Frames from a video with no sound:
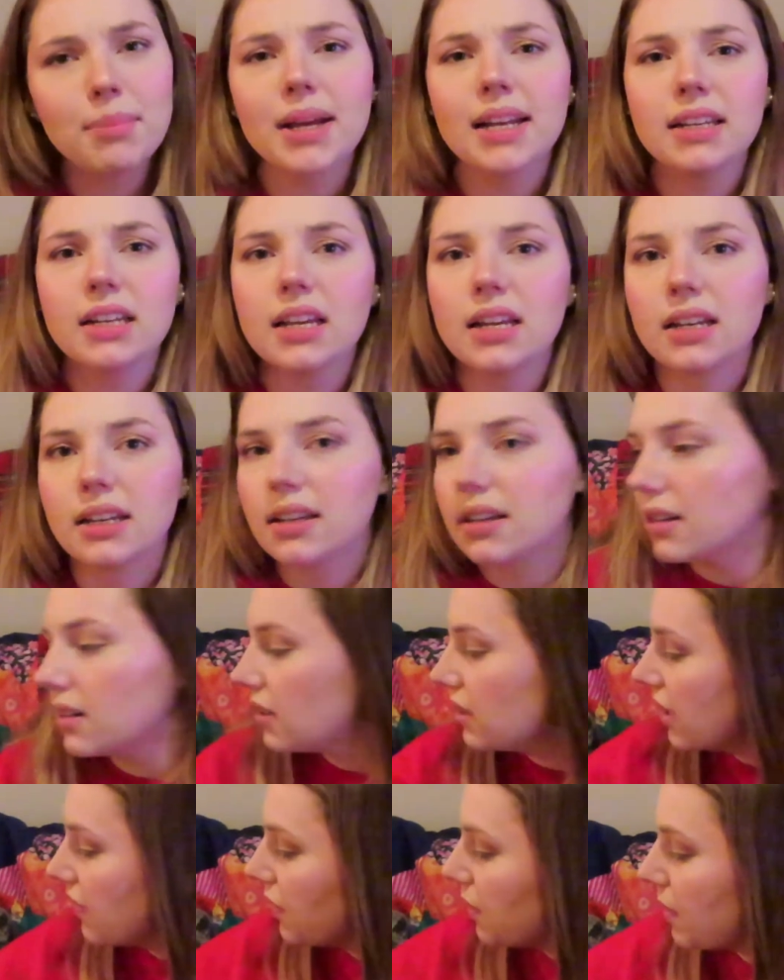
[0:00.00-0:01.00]
not done.
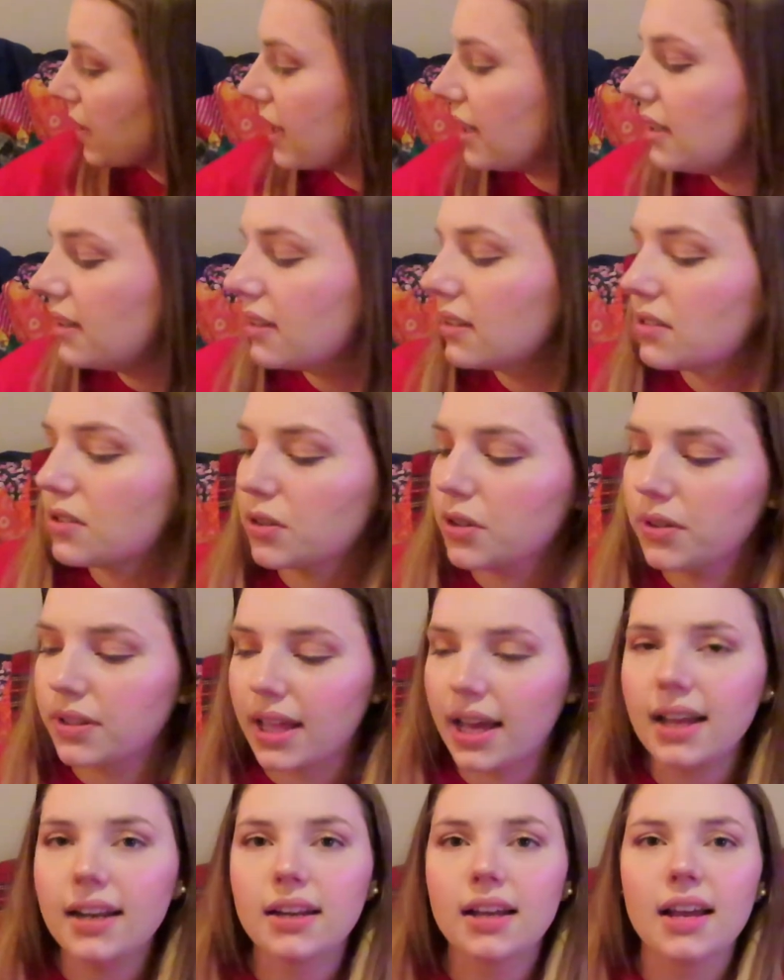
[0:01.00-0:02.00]
Never mind. Screw
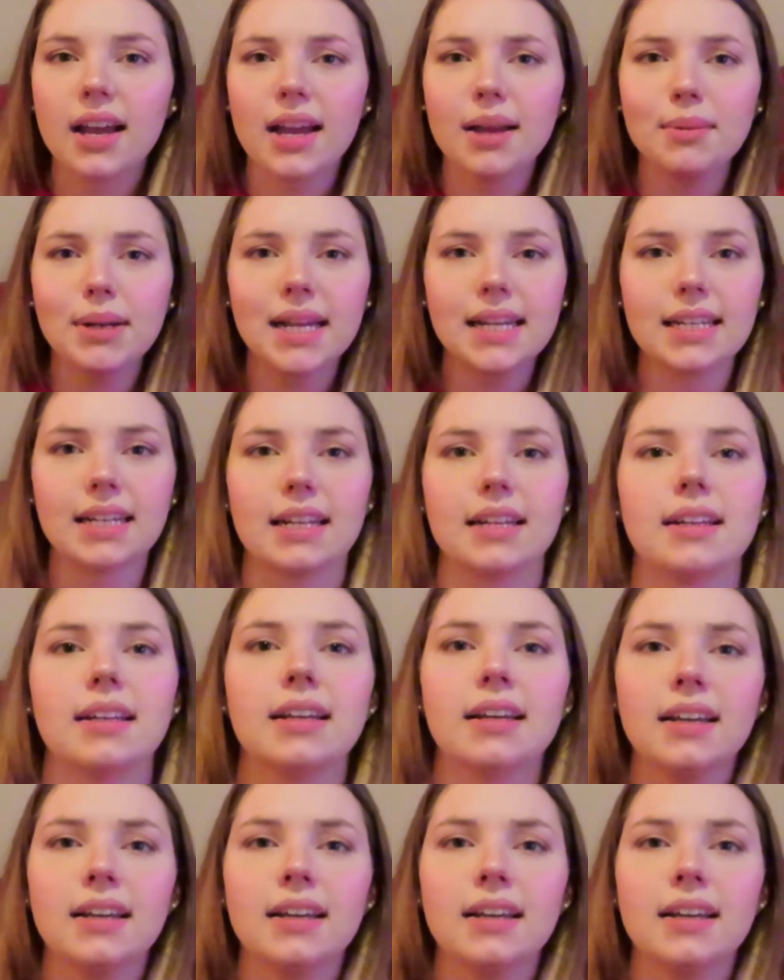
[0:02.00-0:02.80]
that. I'm not done.